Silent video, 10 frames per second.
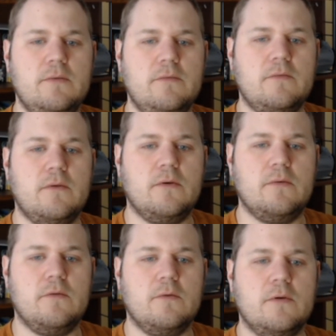So
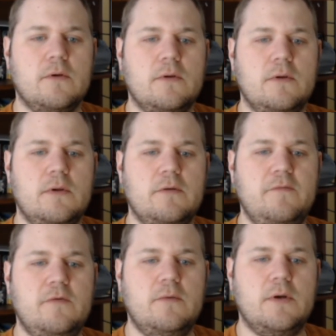there were a
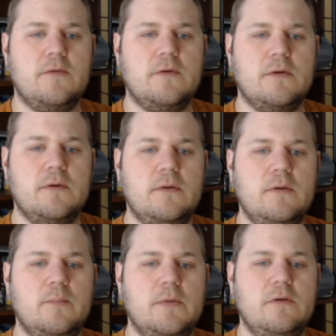few other
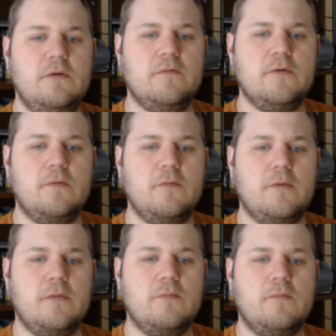maneuvers
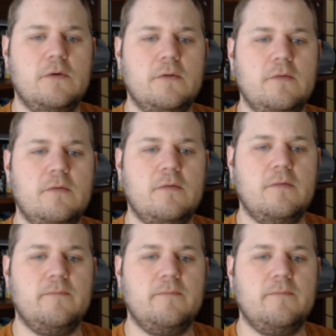with the rooks.